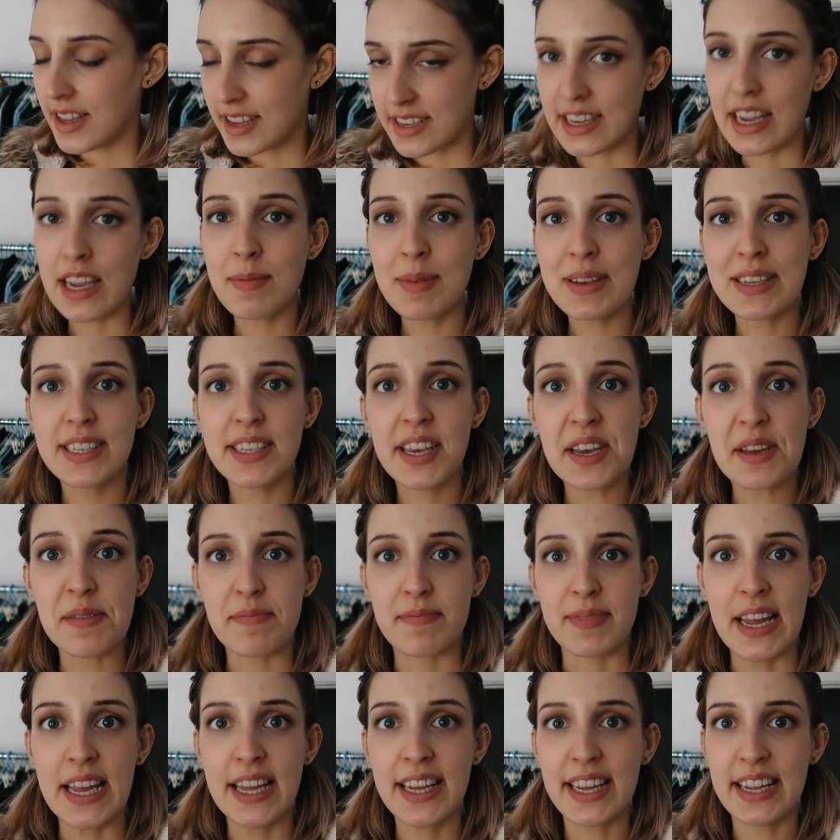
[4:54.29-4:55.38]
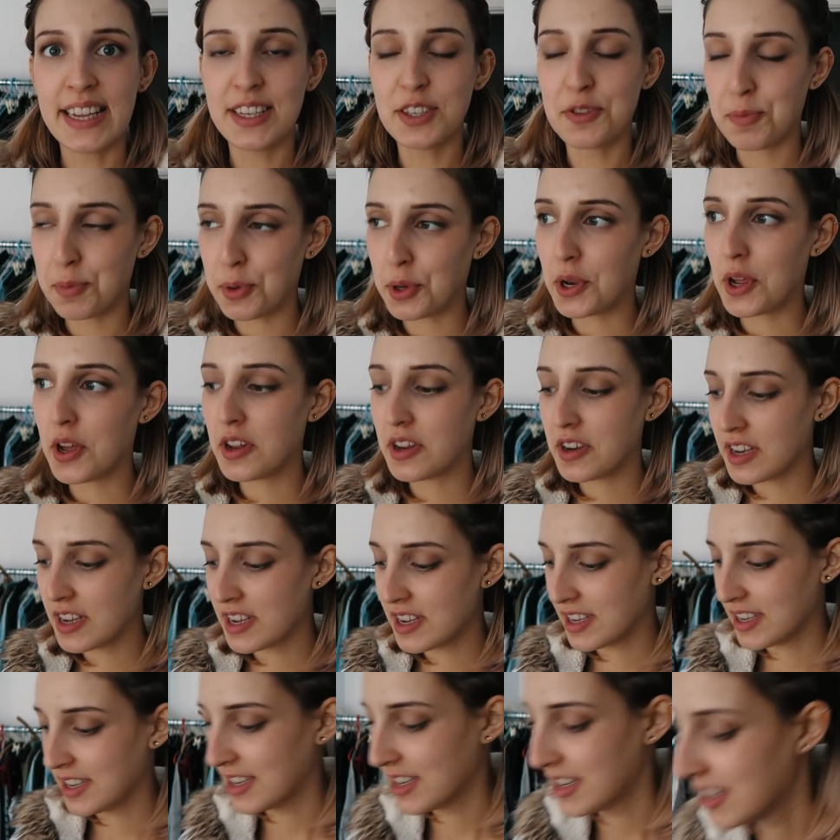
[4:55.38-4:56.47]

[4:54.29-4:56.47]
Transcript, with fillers: The time has come to put on